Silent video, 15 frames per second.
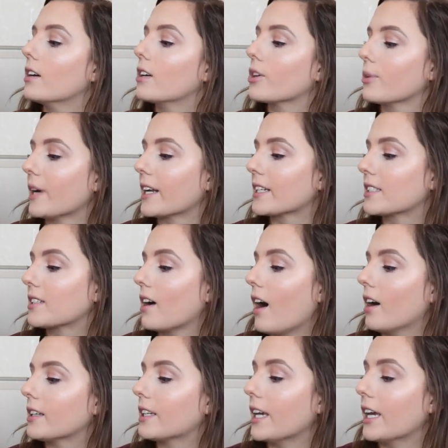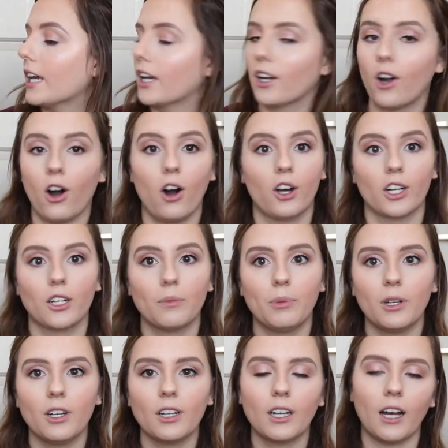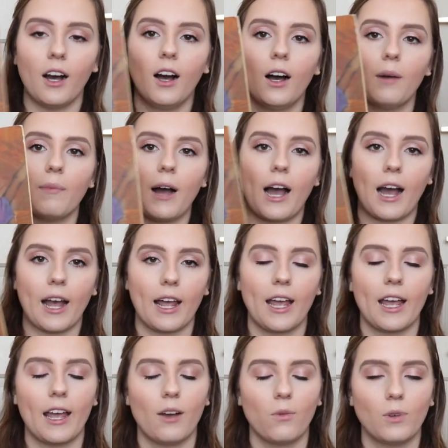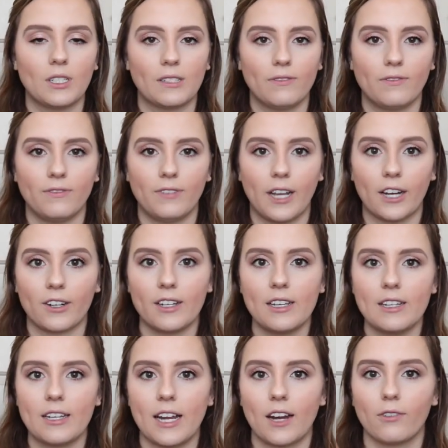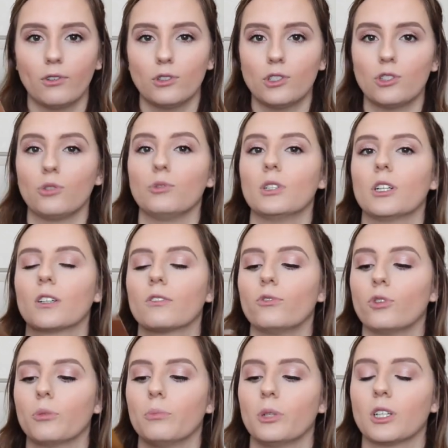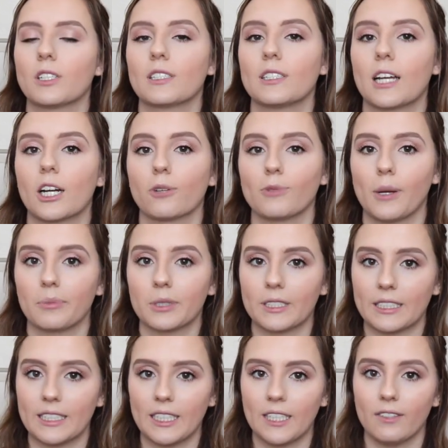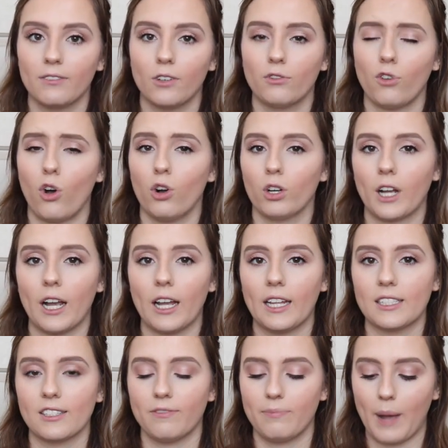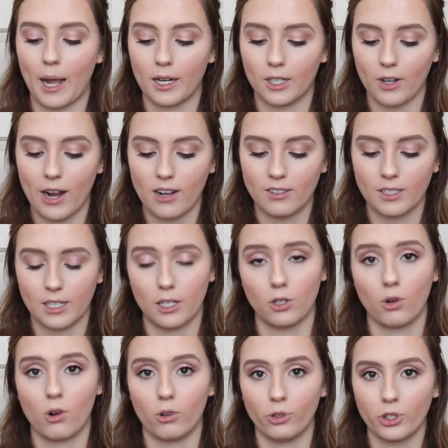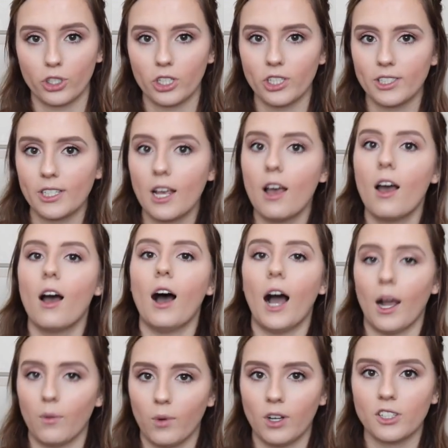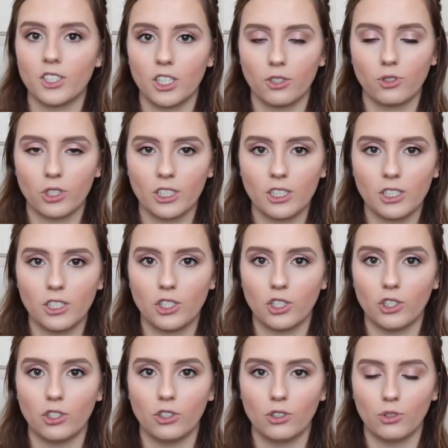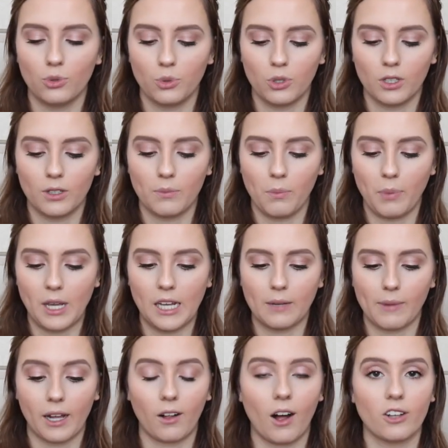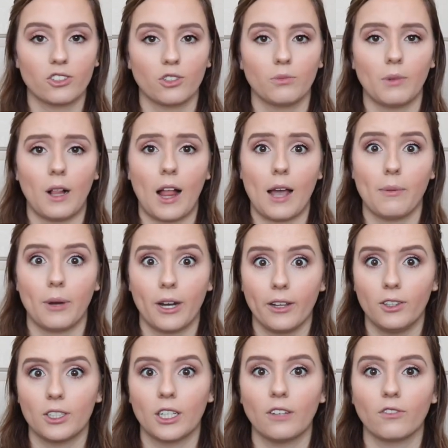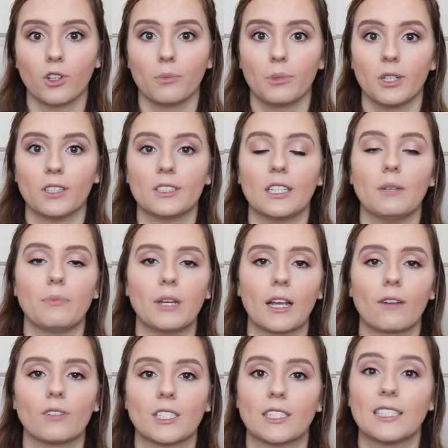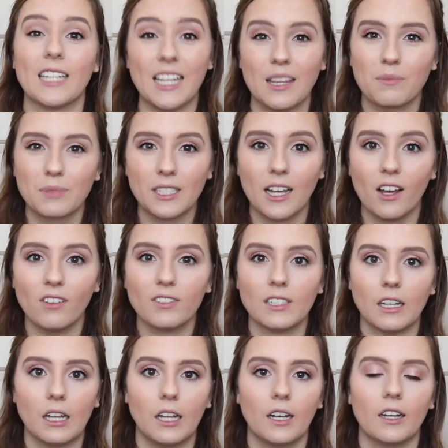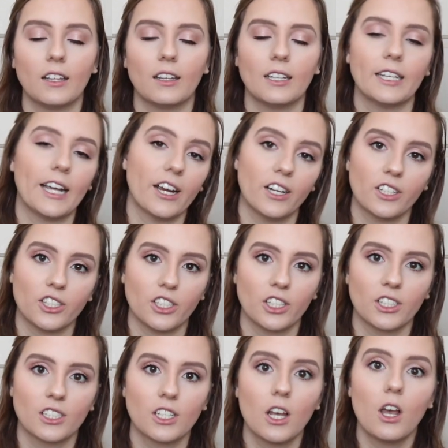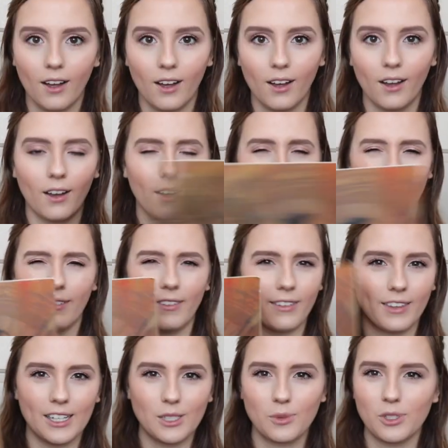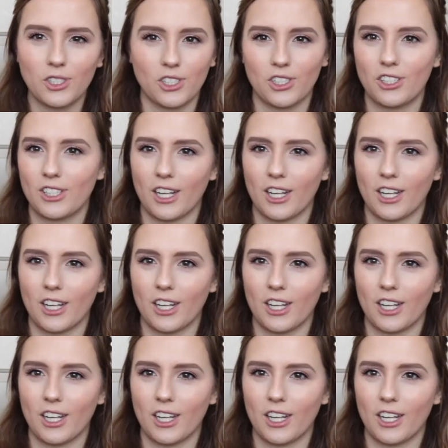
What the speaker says: Coretta Scott King honor book. I was very careful to look for books that are representative of all kinds of backgrounds and cultures. I want children to be in my classroom or library looking for books and being able to see themselves in the characters. This was just